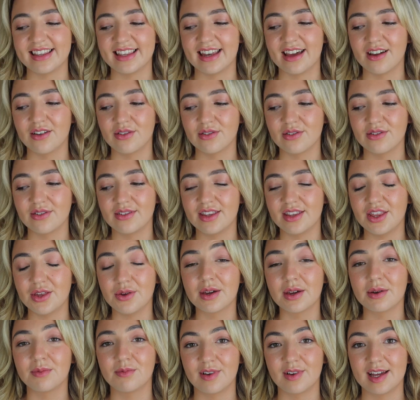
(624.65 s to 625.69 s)
you know, you
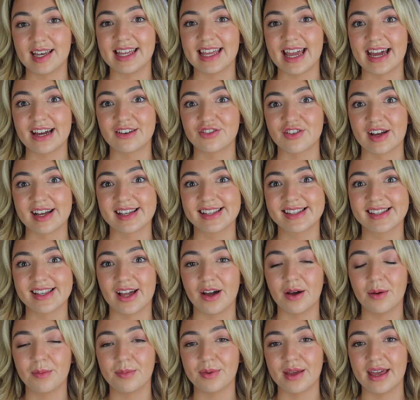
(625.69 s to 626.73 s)
can really get dressed
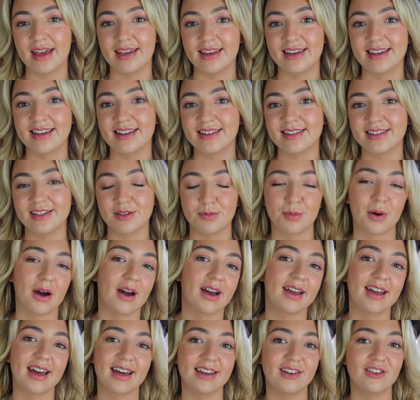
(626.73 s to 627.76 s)
up in
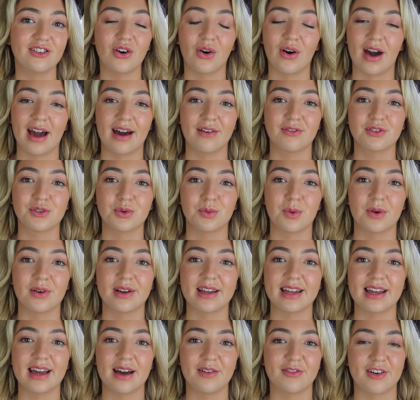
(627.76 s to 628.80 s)
Dubai and not have to
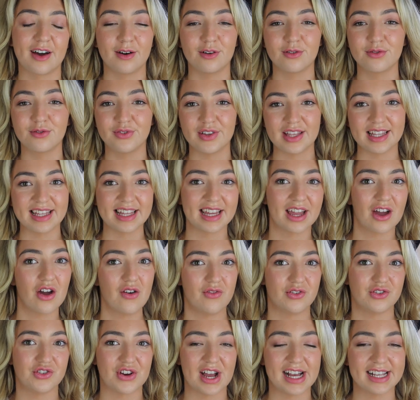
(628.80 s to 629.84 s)
worry about feeling
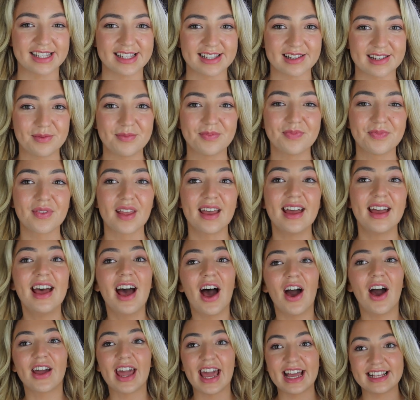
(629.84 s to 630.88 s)
overdressed.
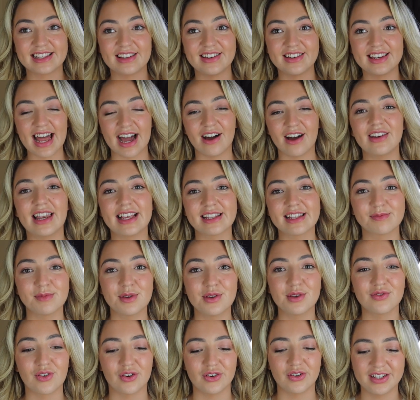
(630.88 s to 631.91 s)
Okay, so now let's
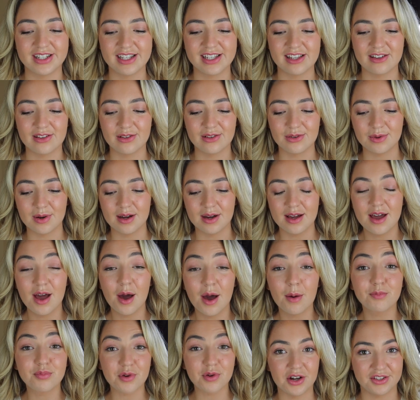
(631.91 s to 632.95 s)
move on to
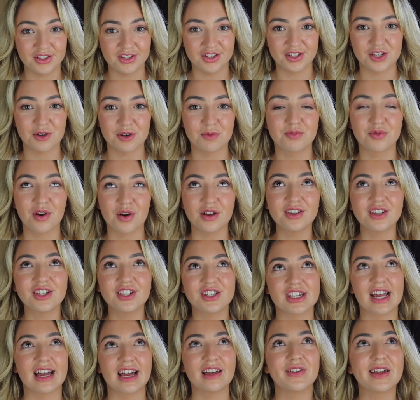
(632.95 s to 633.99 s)
brunch. Brunch,
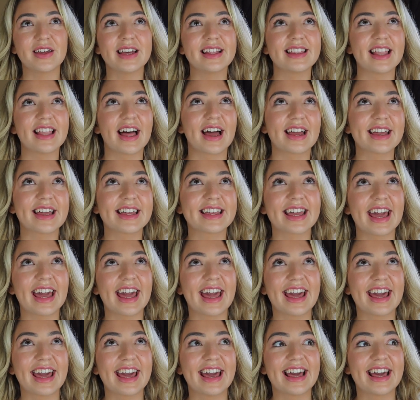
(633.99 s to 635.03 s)
I feel like,
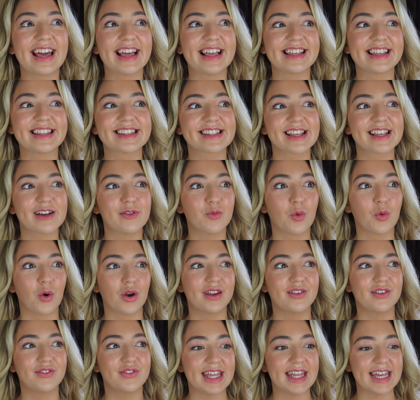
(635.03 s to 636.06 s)
is one
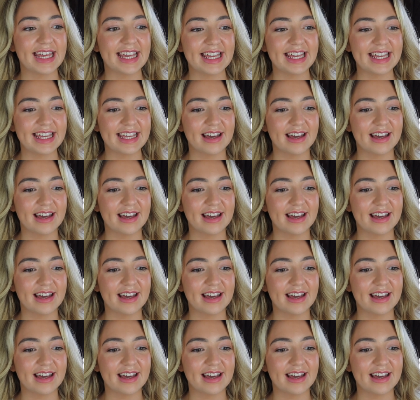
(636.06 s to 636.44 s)
of the